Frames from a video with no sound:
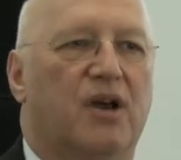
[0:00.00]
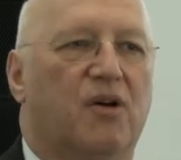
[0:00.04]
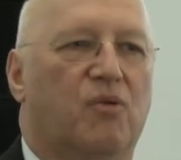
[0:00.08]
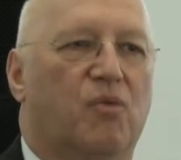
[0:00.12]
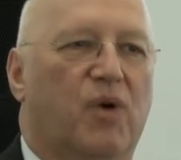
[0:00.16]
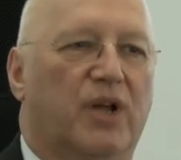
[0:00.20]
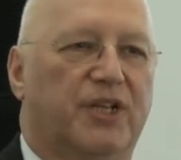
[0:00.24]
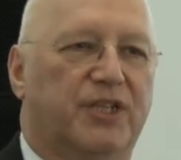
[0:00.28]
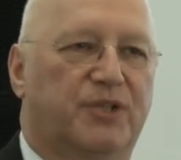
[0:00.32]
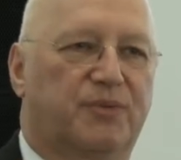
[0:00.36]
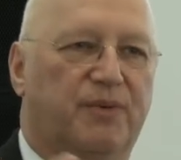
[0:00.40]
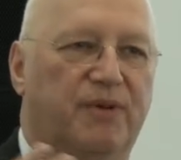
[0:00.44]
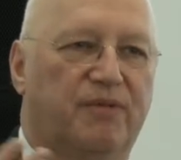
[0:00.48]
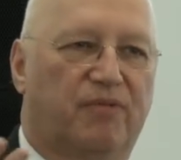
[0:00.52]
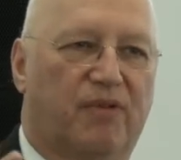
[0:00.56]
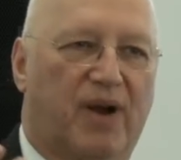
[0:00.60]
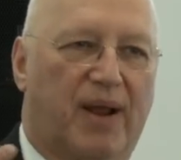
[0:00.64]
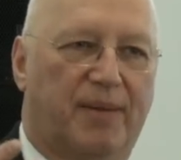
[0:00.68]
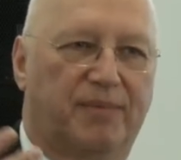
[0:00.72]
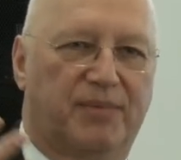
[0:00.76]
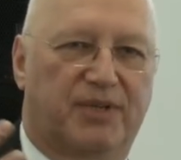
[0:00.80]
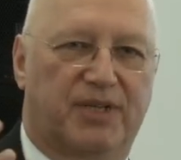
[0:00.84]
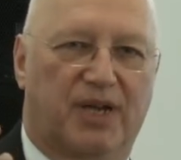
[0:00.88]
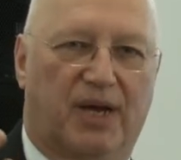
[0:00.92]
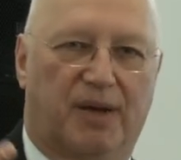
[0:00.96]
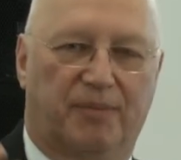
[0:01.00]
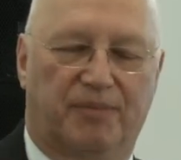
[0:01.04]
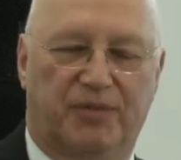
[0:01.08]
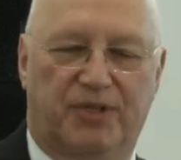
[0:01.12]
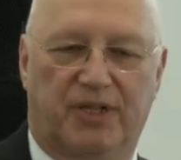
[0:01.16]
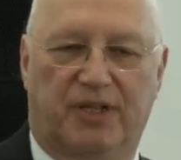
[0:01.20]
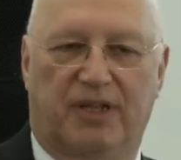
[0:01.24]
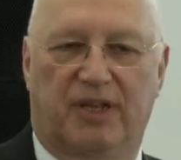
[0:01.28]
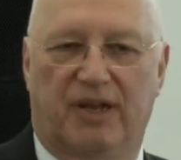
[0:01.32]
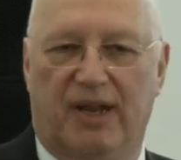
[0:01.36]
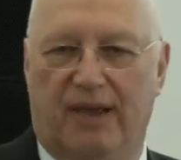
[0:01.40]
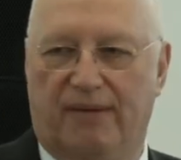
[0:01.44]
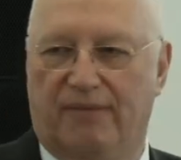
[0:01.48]
once we've ramped up
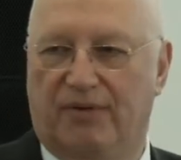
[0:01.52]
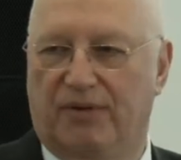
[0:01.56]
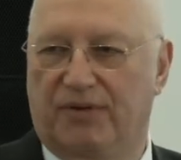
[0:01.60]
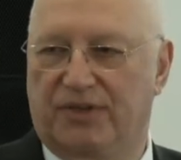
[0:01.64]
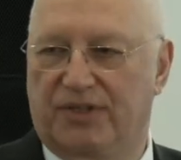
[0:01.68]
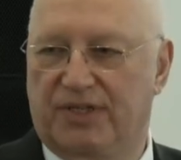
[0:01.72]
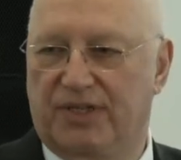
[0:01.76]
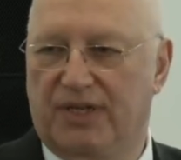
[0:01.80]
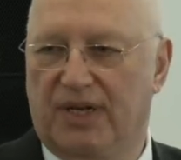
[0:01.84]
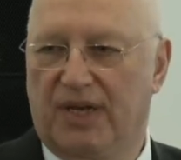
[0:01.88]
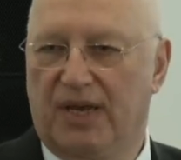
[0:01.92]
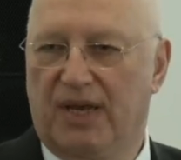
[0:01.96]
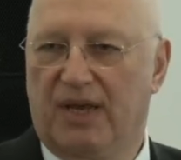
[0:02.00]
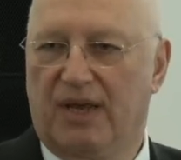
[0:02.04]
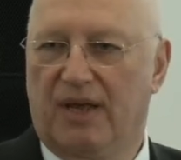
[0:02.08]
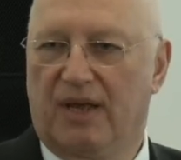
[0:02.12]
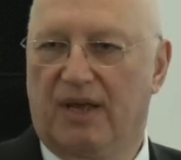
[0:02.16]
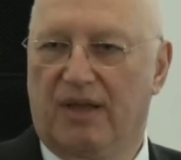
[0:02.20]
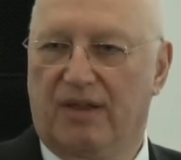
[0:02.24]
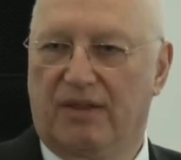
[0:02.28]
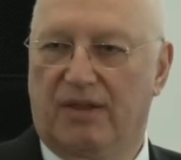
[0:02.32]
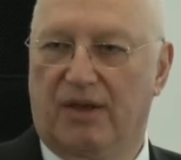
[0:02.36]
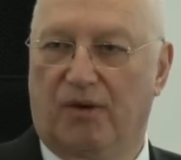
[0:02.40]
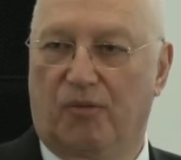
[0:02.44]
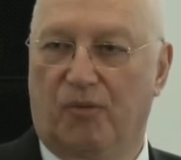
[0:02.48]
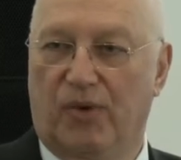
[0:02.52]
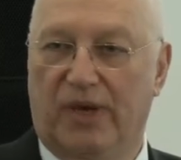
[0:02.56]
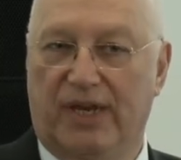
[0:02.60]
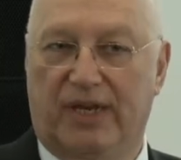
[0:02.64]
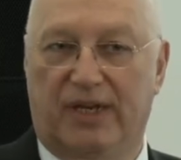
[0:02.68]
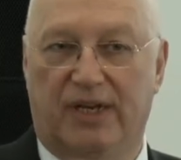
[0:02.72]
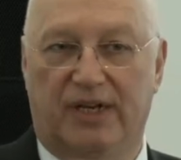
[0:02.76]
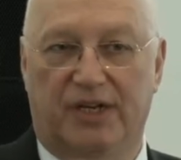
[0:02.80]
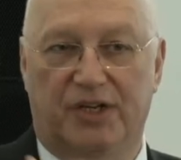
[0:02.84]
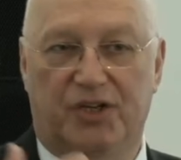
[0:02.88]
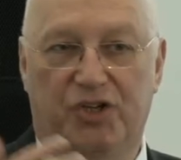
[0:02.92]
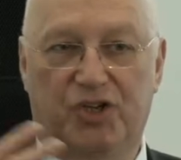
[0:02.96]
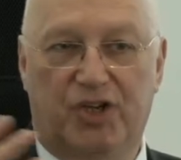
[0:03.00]
to the levels that we
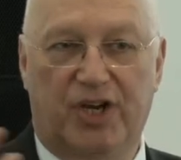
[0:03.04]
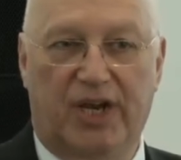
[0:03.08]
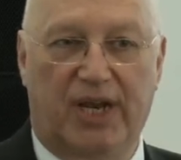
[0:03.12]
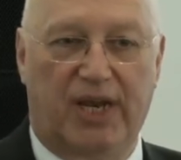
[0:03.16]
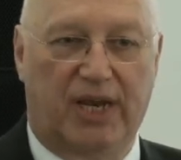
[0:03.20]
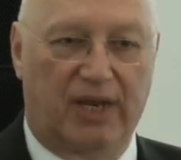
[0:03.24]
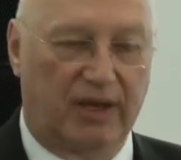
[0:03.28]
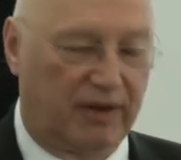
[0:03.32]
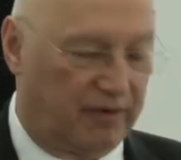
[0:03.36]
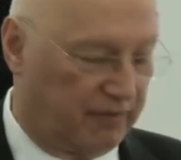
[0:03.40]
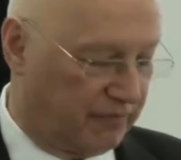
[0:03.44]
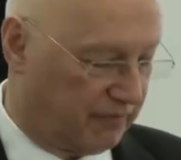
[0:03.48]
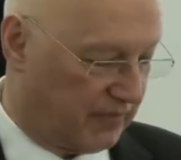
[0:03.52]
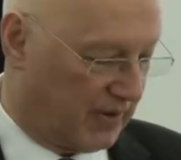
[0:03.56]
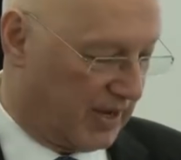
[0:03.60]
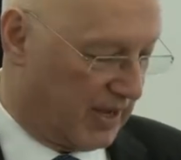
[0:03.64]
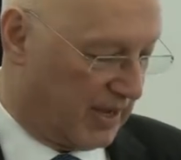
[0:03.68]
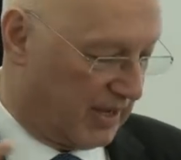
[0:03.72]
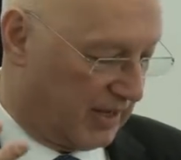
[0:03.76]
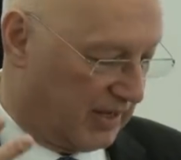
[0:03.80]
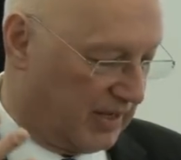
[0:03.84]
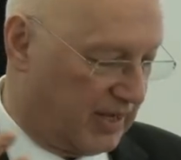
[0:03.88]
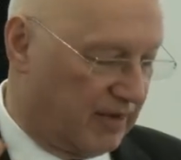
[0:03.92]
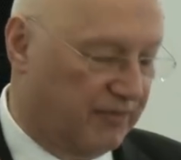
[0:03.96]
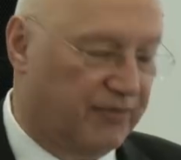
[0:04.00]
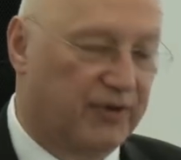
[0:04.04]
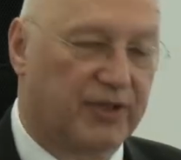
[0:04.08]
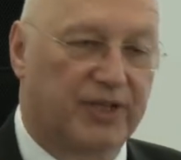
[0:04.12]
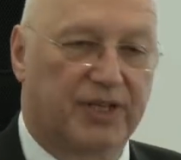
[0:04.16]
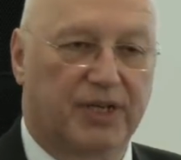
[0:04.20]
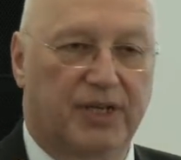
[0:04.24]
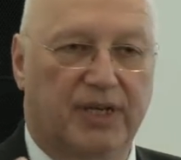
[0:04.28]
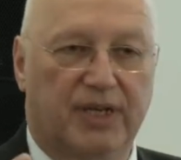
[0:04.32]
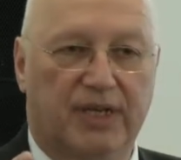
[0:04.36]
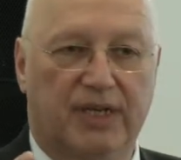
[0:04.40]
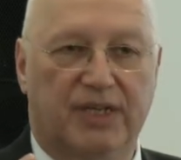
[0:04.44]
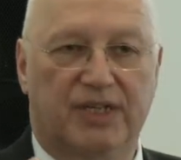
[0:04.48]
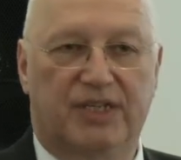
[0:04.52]
can achieve given
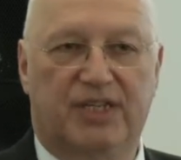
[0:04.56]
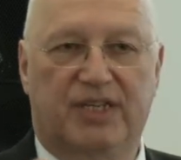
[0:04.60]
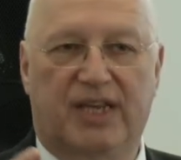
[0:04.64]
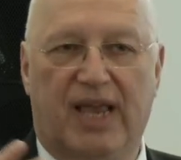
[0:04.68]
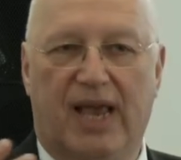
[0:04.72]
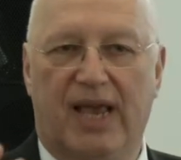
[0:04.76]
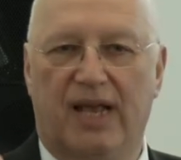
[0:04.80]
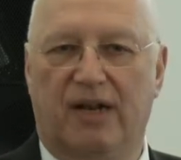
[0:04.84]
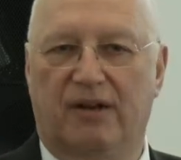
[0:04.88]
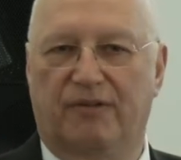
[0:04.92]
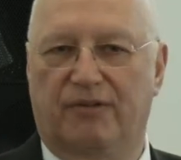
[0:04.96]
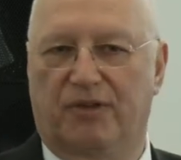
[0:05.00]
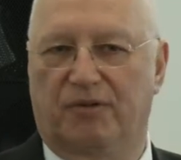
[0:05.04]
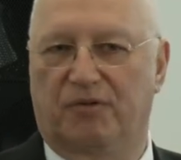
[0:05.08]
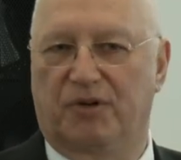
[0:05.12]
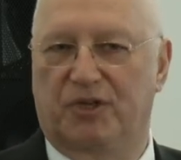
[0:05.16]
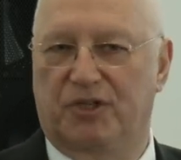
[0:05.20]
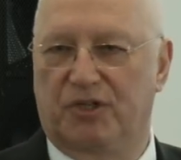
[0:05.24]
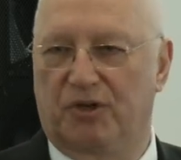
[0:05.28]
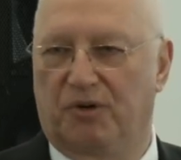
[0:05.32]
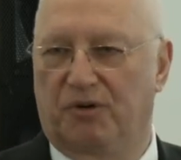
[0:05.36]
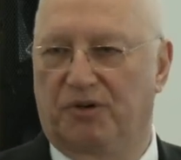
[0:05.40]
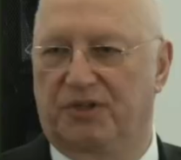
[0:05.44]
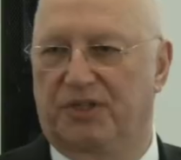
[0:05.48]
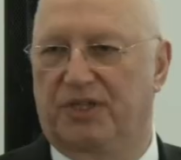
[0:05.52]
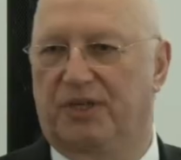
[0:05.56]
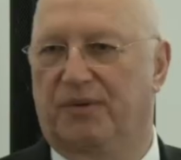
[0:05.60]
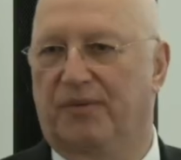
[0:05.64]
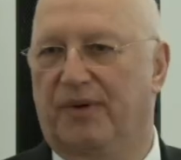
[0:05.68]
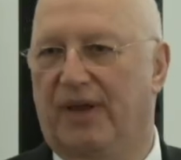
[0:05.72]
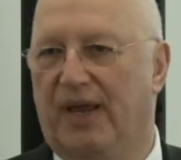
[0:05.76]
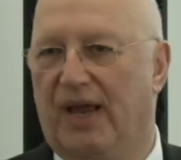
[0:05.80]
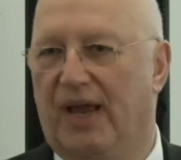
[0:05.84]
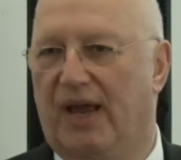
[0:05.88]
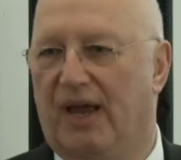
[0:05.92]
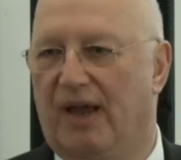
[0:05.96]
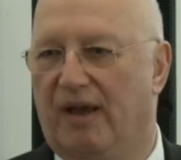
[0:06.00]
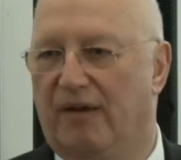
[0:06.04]
the scale of the resource that we
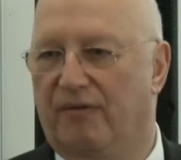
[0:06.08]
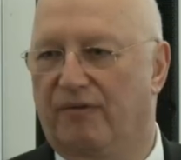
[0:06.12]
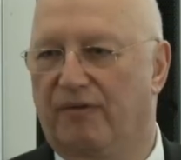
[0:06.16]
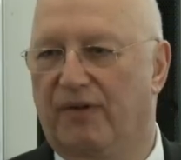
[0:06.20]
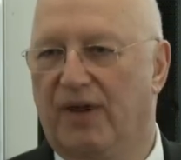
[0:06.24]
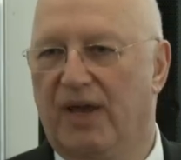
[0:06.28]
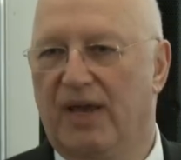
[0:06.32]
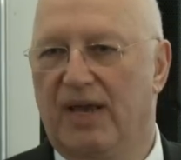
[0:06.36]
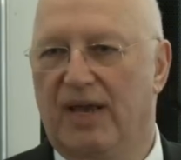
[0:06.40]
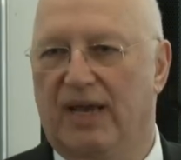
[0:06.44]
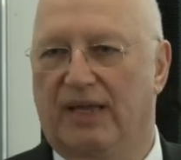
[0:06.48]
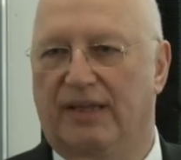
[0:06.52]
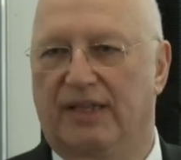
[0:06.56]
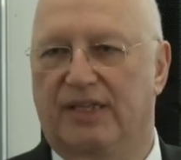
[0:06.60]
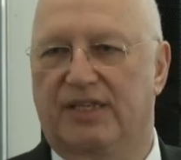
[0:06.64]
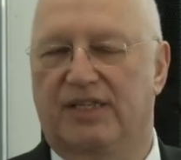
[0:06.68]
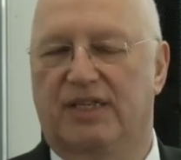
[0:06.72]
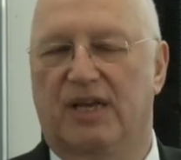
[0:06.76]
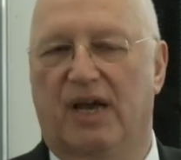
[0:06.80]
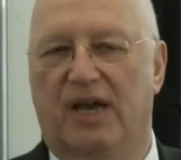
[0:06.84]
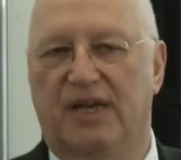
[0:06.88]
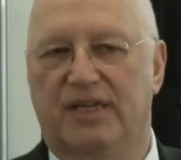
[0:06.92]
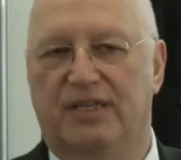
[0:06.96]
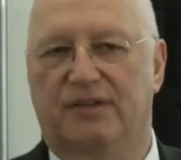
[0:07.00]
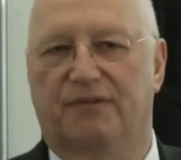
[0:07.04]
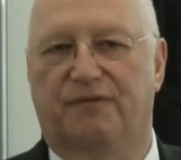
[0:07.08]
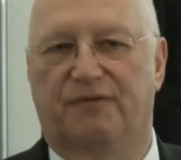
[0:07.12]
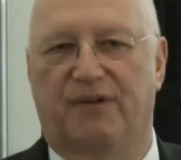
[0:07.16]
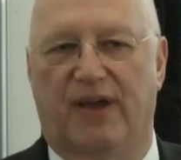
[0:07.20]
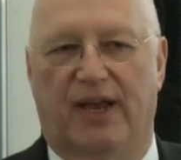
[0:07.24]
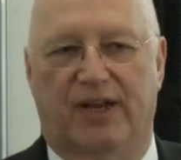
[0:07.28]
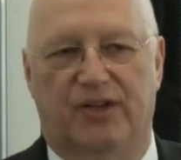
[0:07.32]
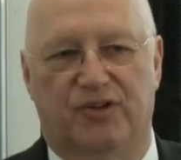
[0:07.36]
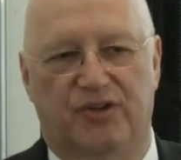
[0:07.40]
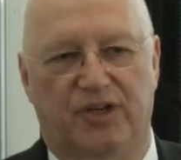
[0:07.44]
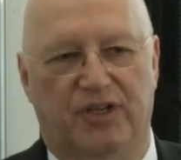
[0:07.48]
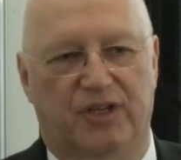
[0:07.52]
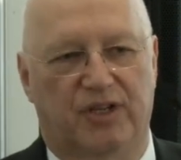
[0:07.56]
have and the size of
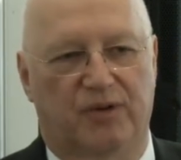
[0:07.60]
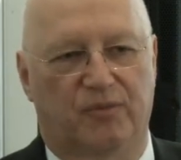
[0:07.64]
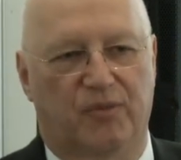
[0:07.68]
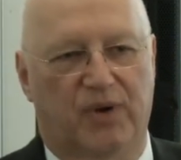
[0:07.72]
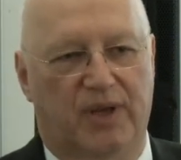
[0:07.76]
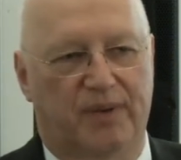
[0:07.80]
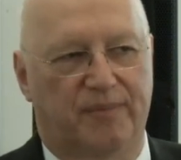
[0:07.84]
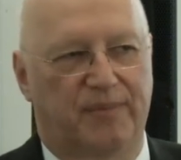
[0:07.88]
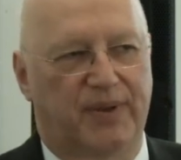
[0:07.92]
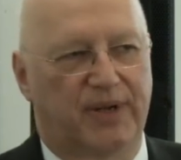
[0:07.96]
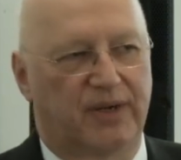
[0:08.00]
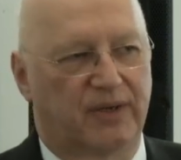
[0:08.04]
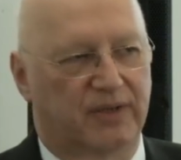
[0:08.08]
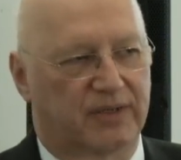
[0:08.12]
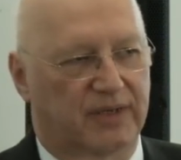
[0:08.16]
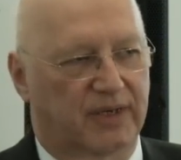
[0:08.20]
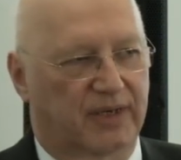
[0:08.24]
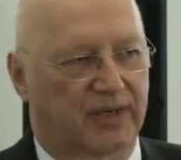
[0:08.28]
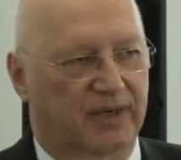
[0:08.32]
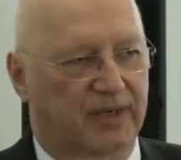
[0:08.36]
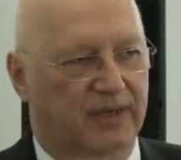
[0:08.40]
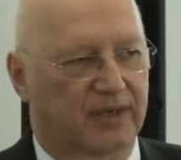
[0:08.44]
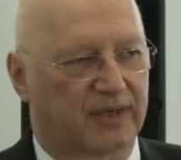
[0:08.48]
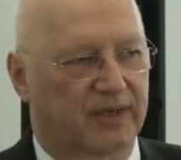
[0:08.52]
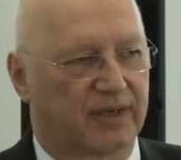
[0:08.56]
factory that we're building.